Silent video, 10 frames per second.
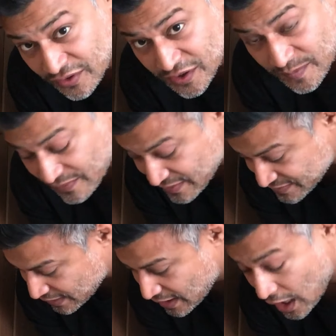
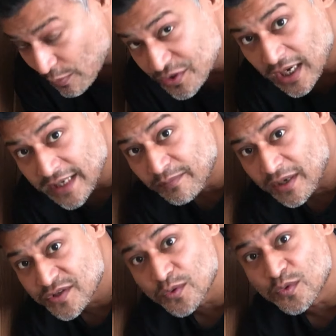experience. I wish I had my
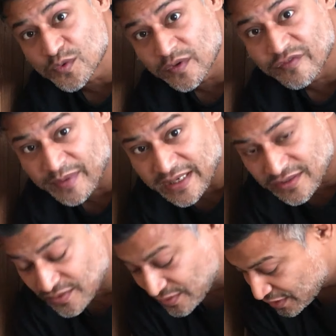tools with me
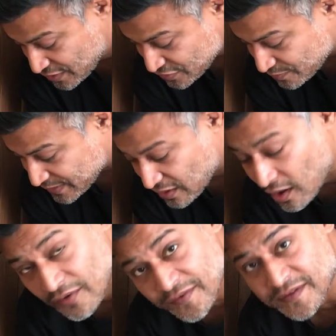to be
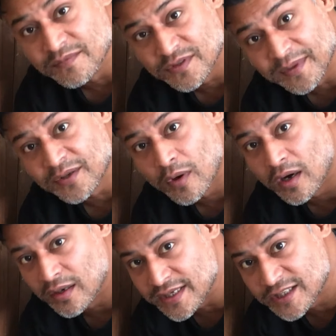carving them, to be
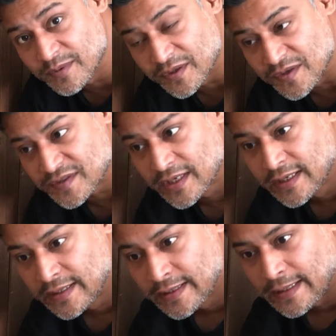quite honest, because
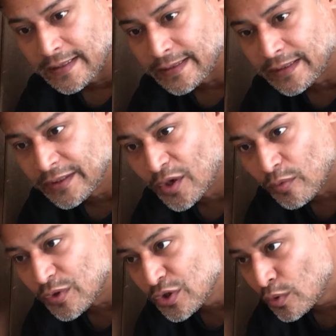
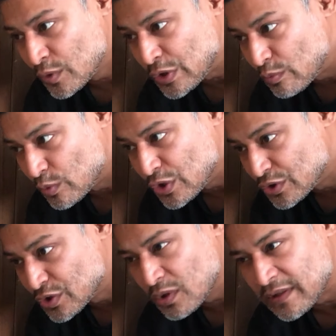when you're
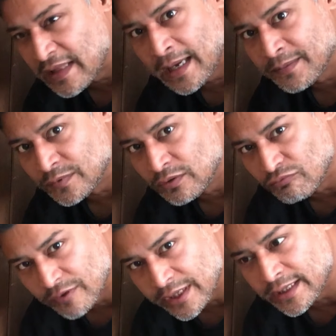doing that, you
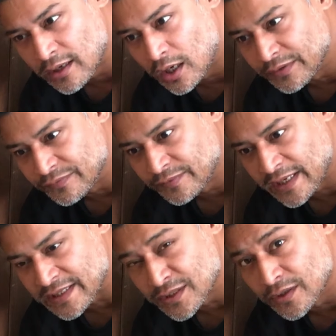really kind of
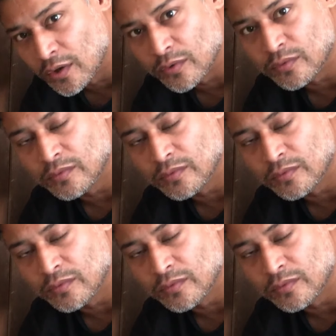get to know